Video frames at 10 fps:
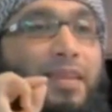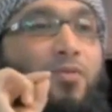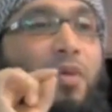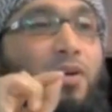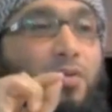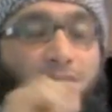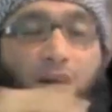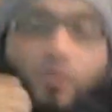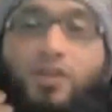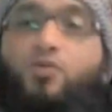Now my
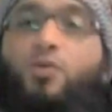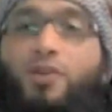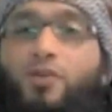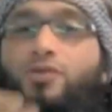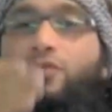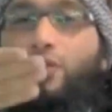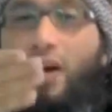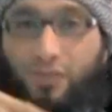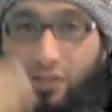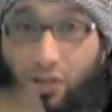question, this woman used
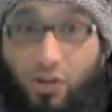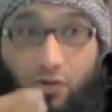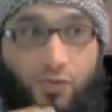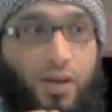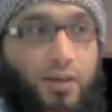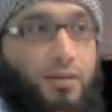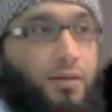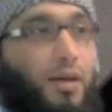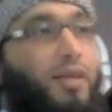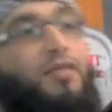to, after she could read,
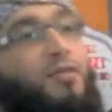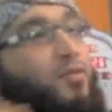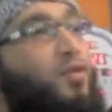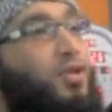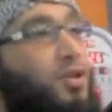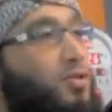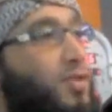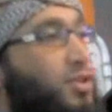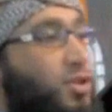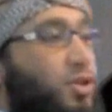and even before she
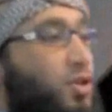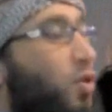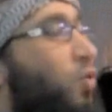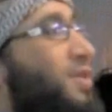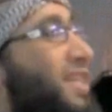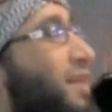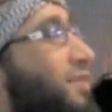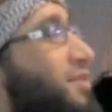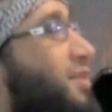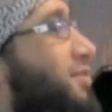could read, she always
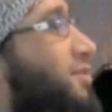had these